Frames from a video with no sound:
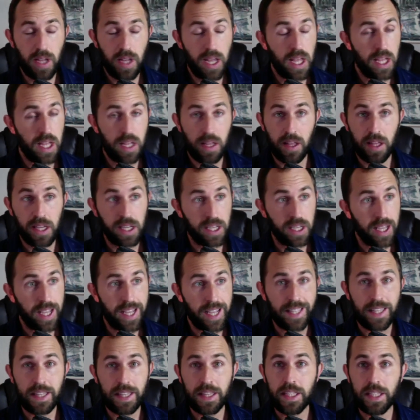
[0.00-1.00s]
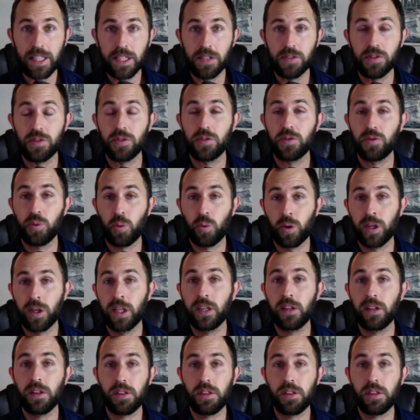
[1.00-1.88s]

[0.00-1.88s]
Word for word: at like at least 20 to